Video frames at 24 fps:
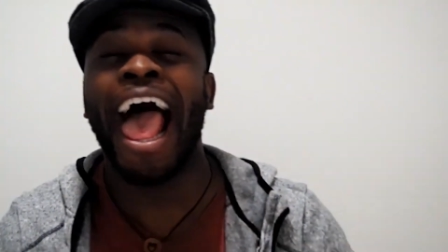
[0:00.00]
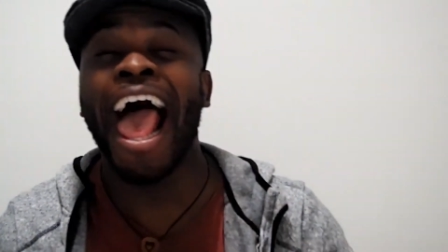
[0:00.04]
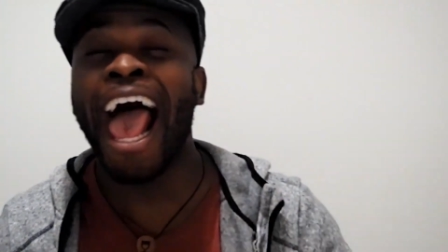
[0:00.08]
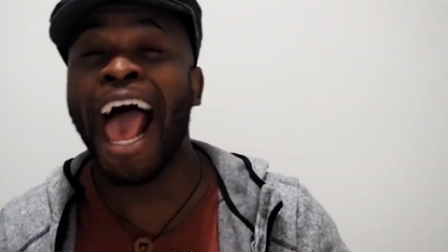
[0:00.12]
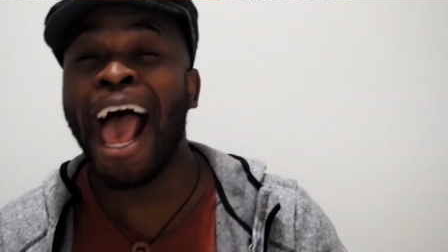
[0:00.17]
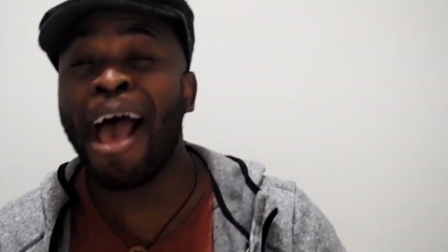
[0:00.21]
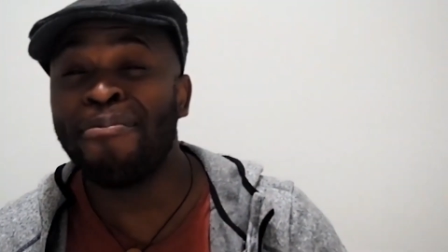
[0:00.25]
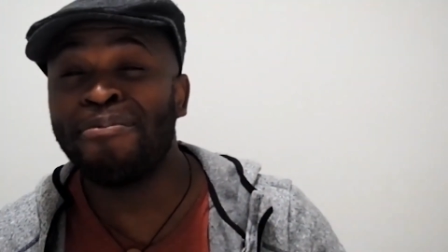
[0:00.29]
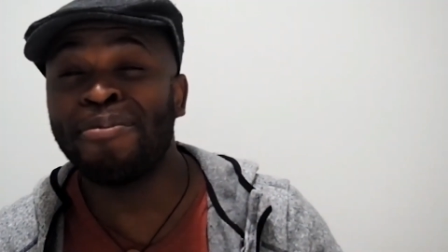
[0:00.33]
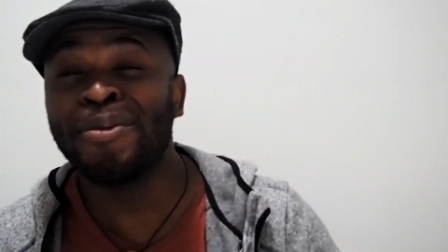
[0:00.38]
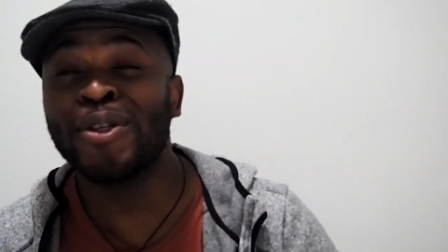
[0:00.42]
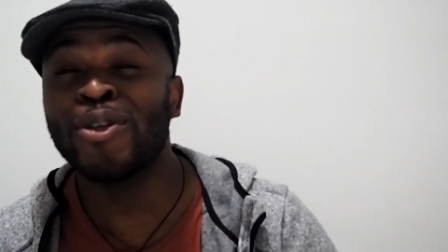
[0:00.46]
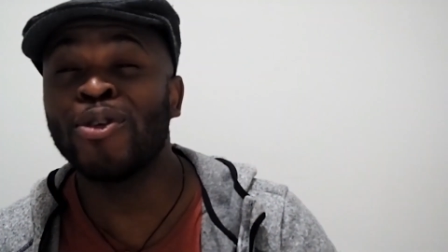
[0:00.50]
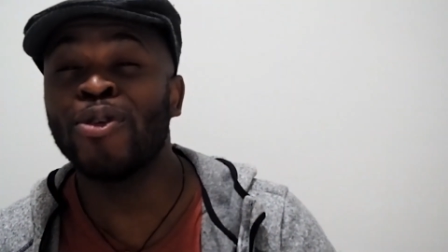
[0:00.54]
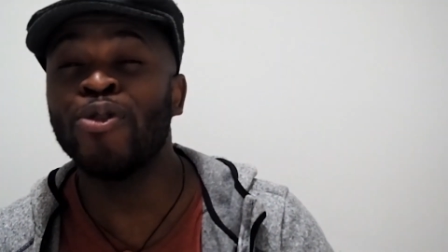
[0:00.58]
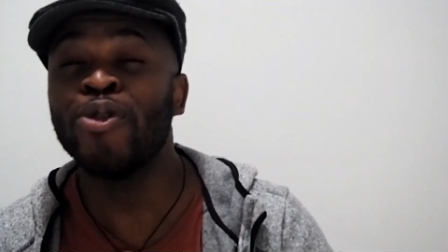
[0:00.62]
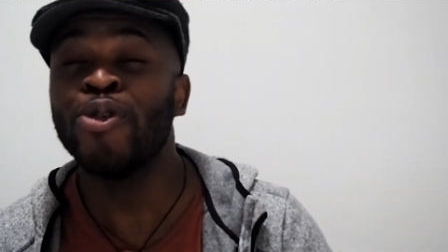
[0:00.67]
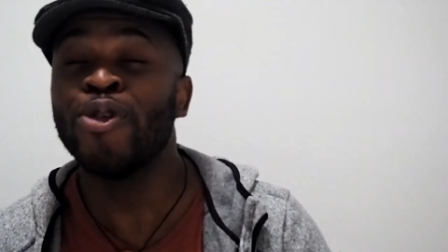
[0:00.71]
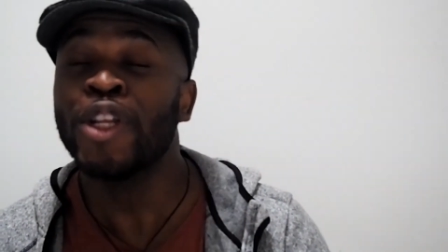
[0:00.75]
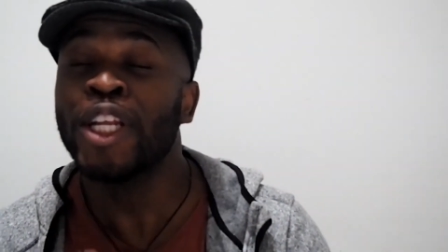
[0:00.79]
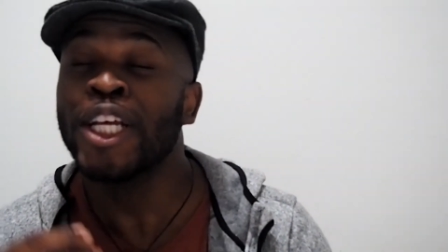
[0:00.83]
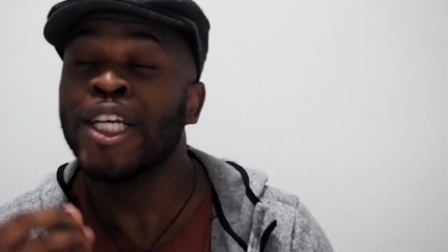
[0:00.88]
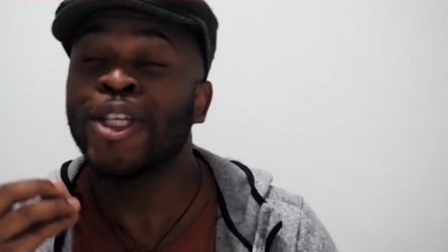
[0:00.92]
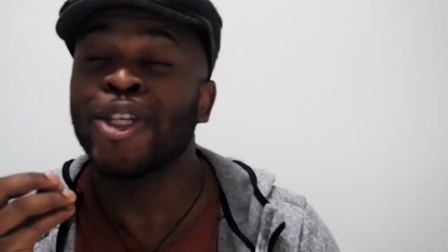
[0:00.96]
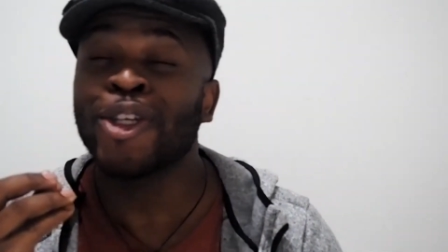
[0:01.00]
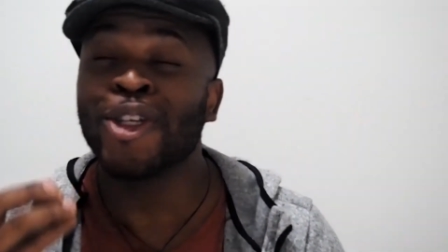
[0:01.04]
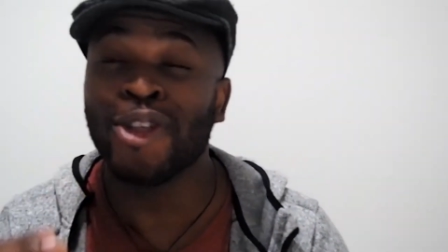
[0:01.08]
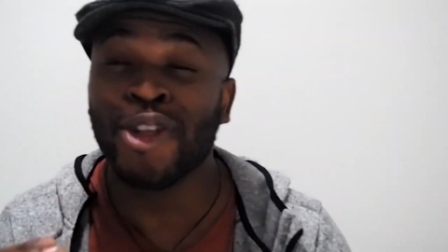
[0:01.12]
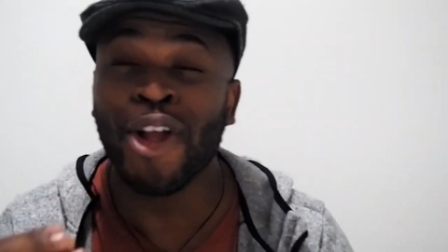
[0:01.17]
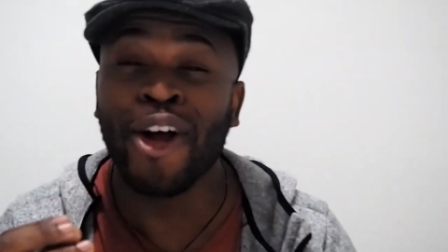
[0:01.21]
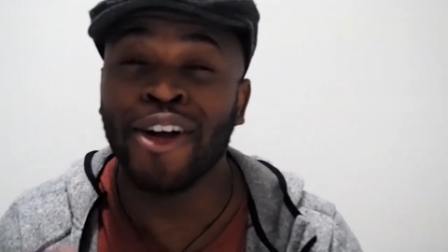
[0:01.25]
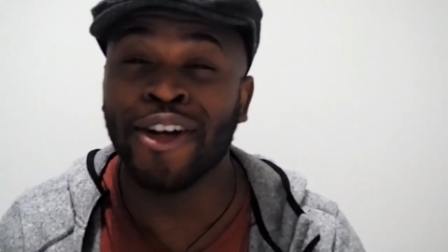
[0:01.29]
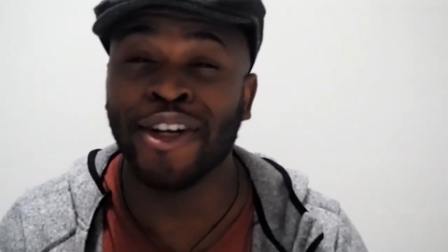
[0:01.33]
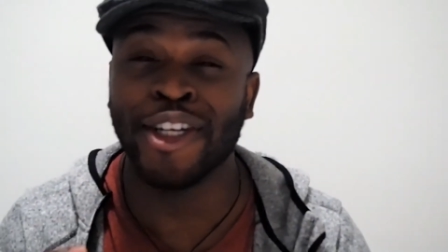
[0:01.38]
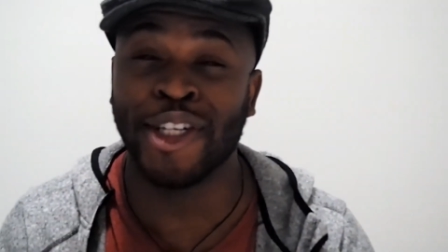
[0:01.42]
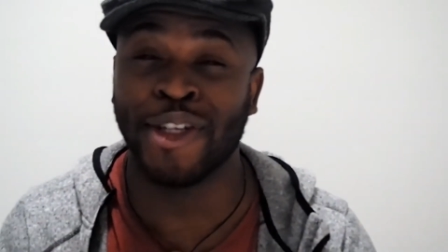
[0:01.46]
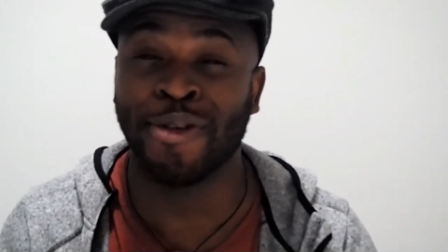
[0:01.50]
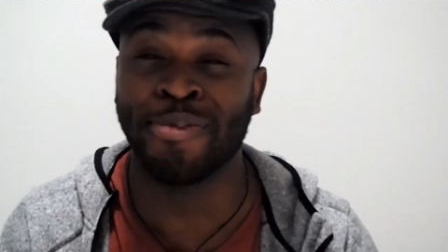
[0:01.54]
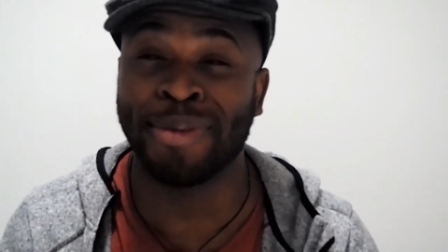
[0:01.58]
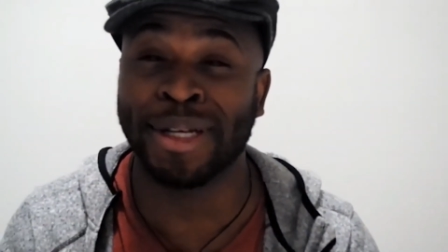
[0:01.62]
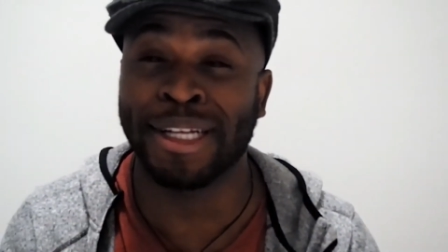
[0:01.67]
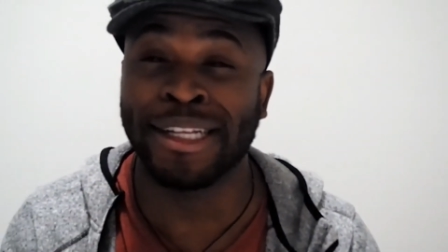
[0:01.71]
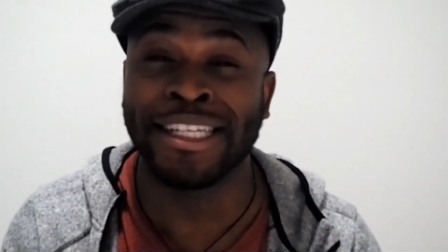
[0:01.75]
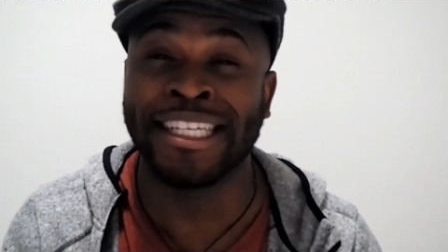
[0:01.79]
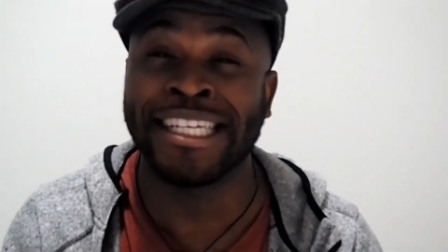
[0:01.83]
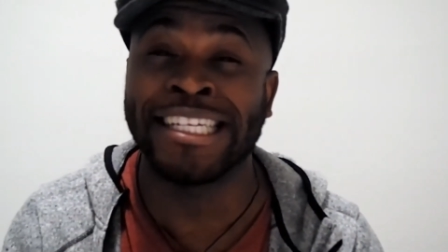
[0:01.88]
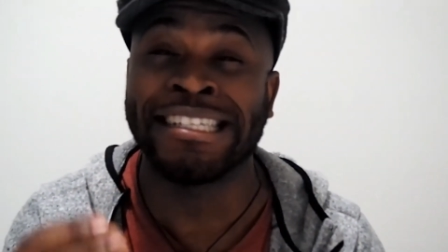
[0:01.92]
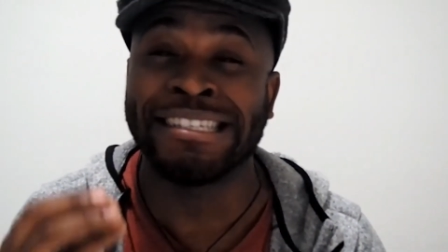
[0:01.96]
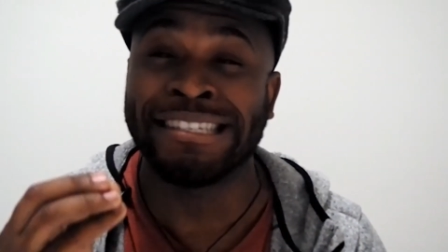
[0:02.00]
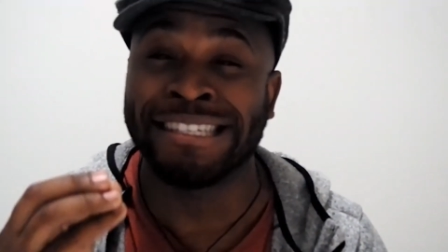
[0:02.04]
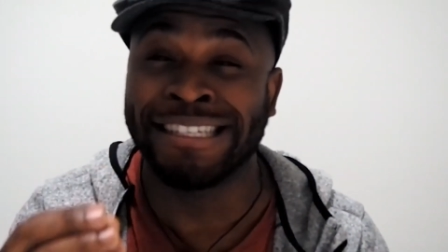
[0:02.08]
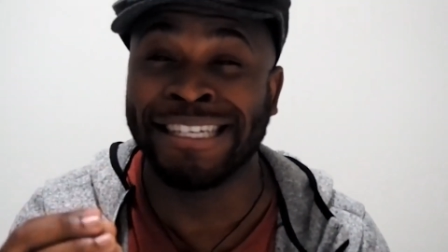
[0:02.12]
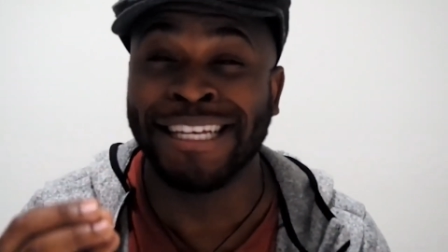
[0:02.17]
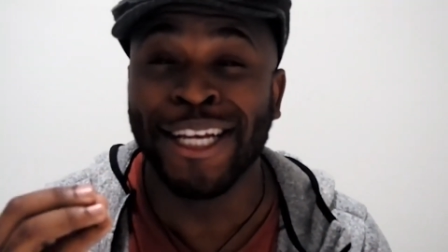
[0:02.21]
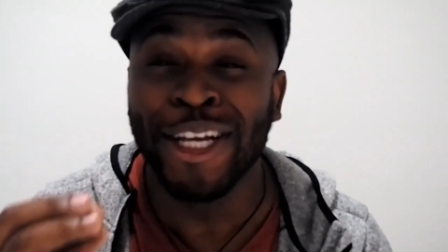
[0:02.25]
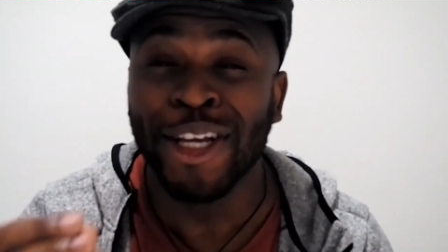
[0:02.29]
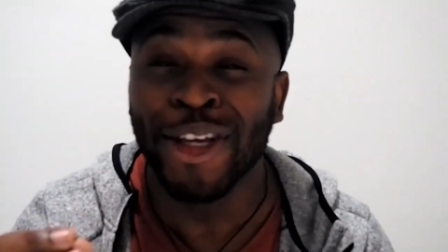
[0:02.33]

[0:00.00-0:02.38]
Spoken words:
absolute astonishment in seeing